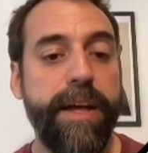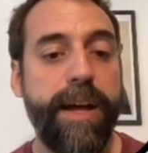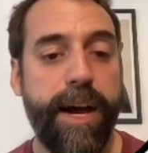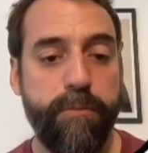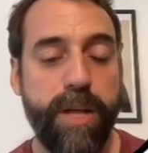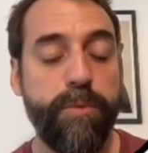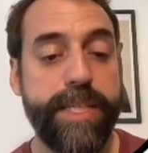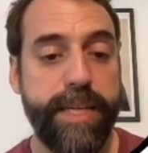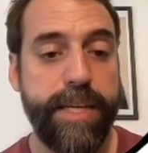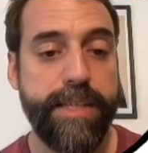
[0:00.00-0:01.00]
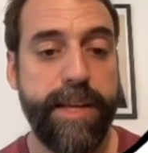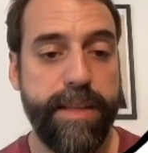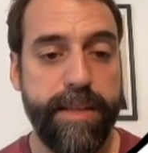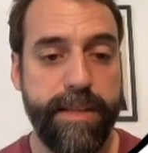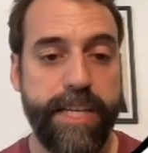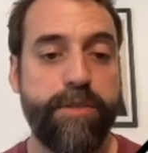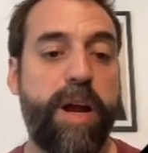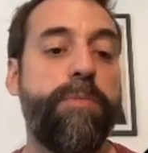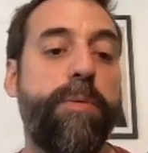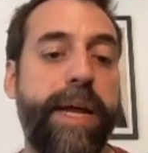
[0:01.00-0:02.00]
And what we see is that the
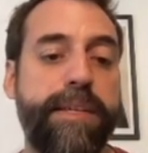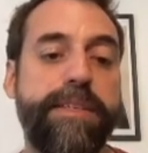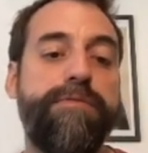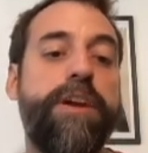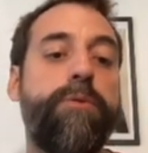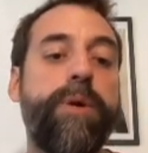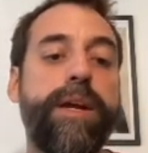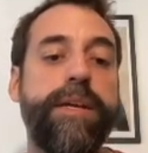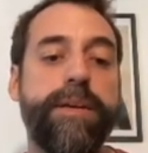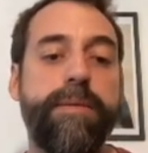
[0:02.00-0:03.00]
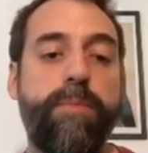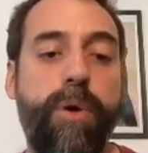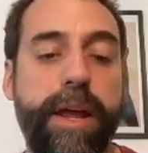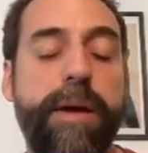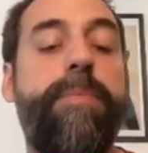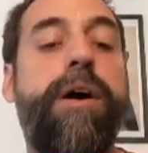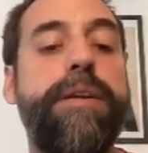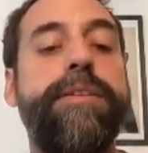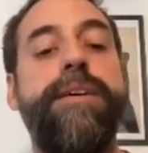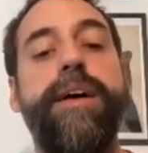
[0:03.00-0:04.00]
stripe domains very quickly break
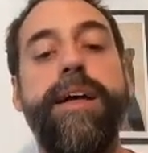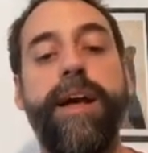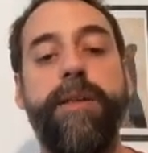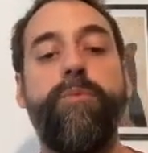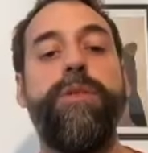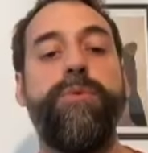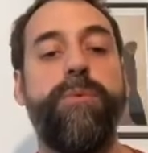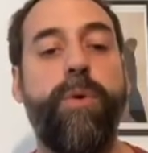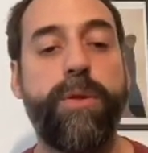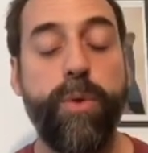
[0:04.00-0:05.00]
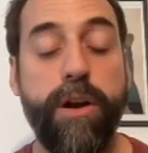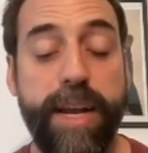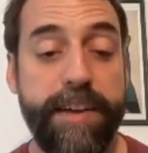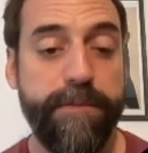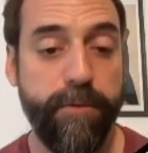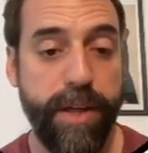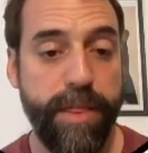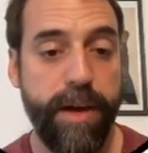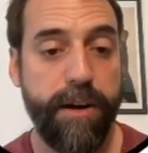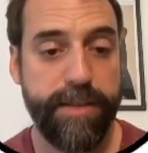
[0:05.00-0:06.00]
apart, and what we are left
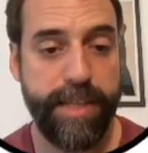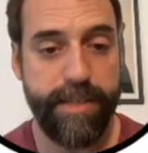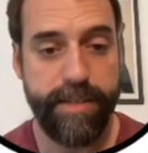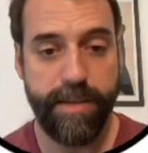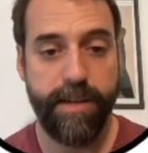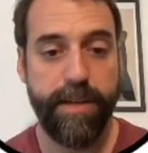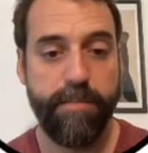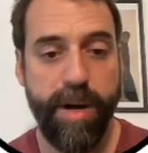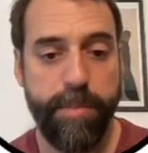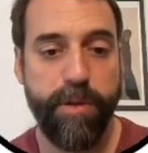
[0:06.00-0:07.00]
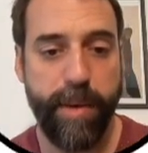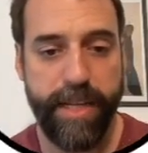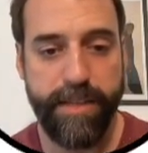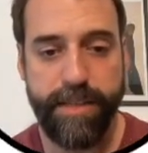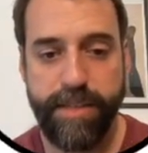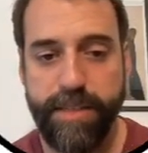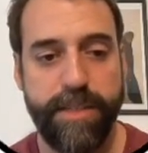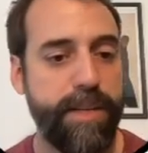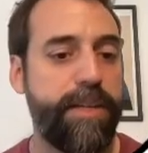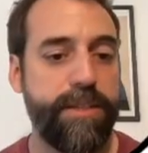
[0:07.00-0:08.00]
with are these bubble domains.
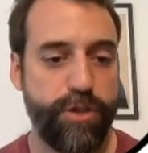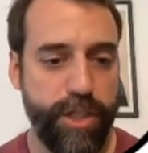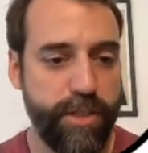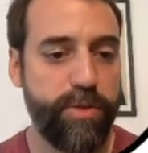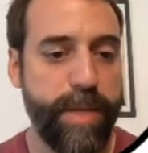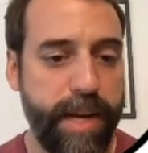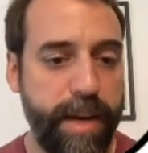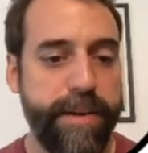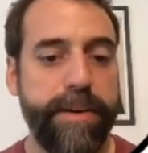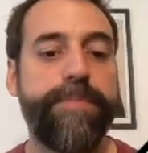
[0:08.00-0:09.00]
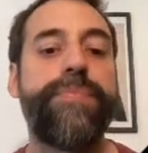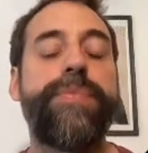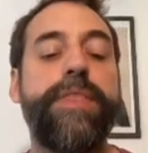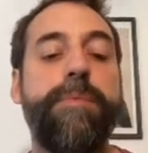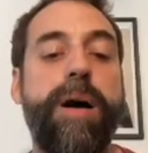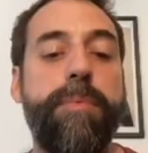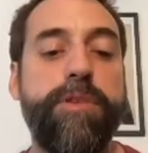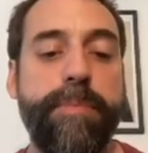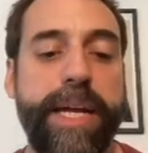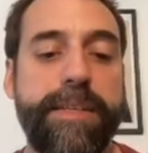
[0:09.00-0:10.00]
So just to be clear, the bubble
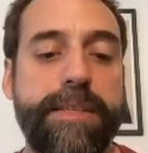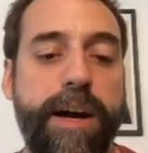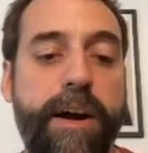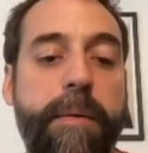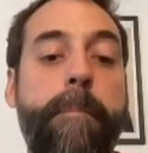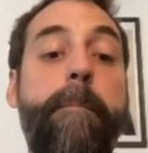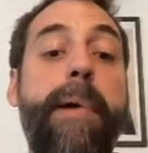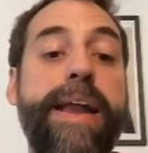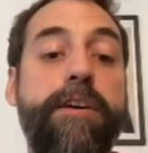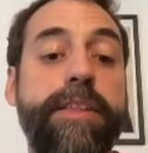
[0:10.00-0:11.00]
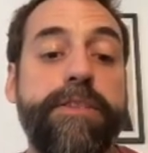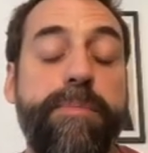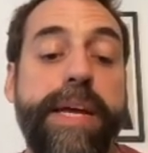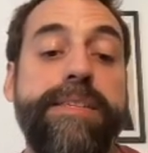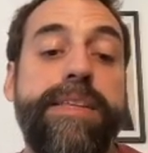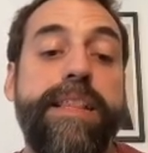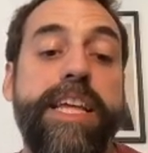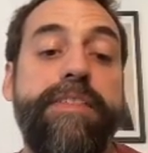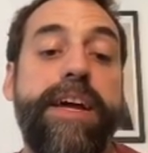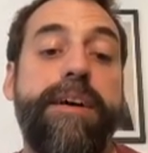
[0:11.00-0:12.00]
domains are minority domains that
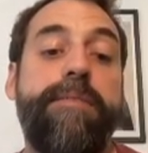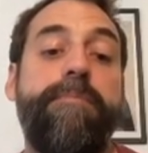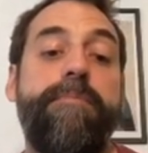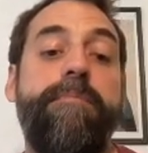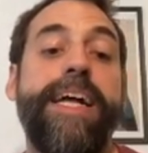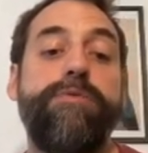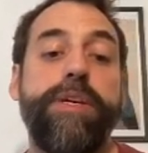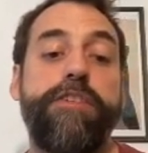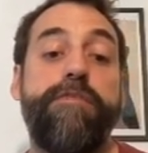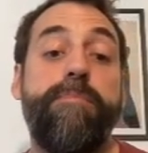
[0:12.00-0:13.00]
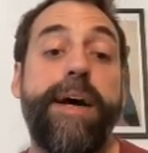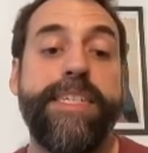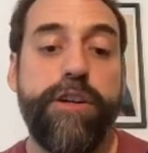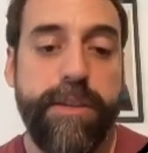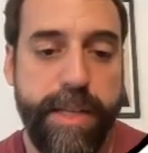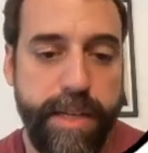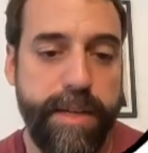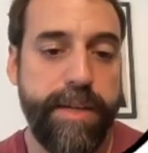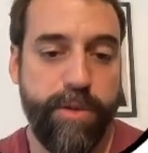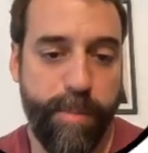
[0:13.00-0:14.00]
live in a matrix of majority
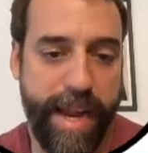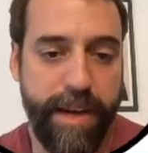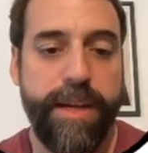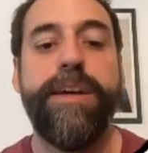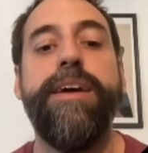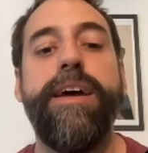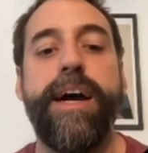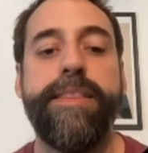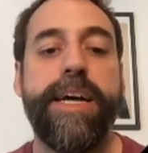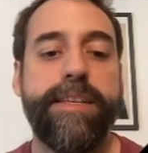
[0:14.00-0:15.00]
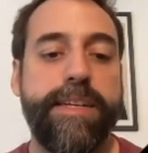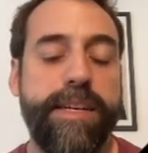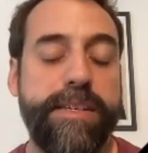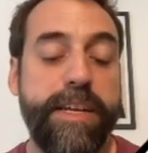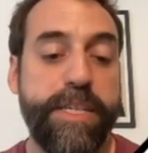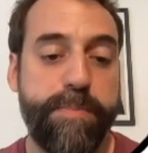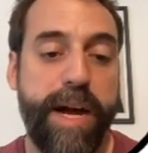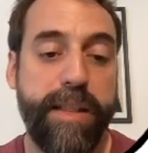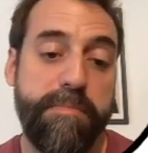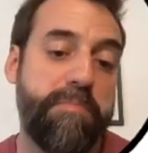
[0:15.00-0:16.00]
domain, and that essentially
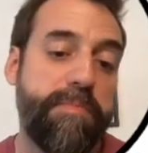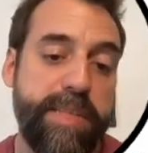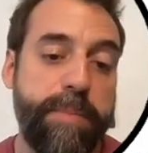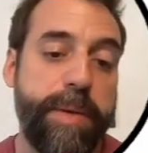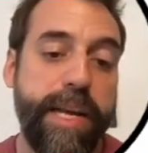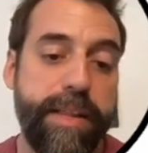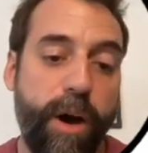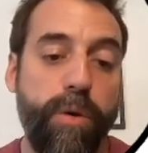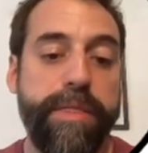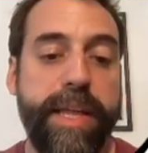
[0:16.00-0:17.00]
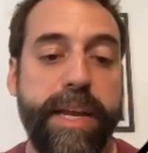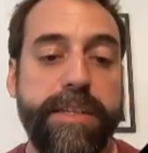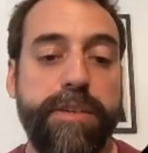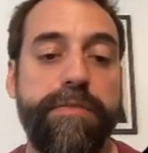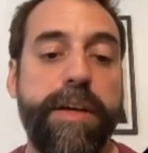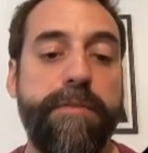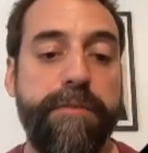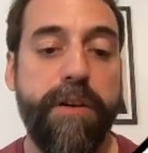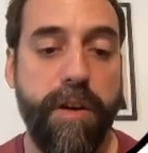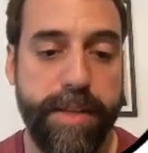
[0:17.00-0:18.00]
span typically the whole thickness of the
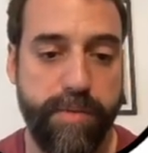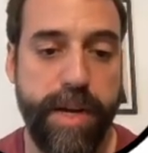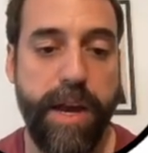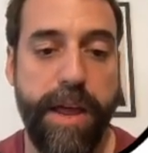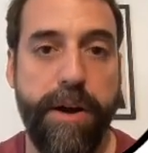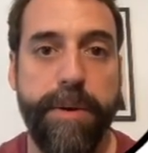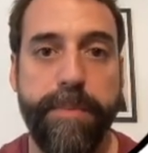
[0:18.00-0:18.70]
ferroelectric layer.